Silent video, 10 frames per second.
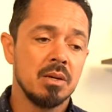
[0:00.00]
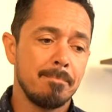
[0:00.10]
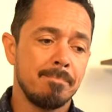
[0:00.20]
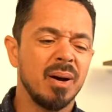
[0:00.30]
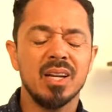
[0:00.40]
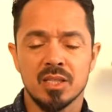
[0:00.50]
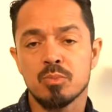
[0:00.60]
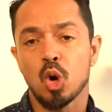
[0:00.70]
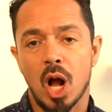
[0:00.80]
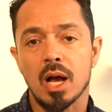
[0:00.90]
but it's
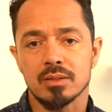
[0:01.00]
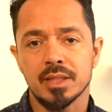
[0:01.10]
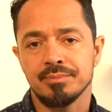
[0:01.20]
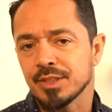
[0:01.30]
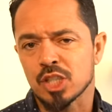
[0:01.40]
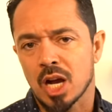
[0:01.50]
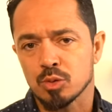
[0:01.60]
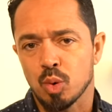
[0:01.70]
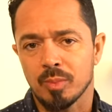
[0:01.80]
more costly just costs more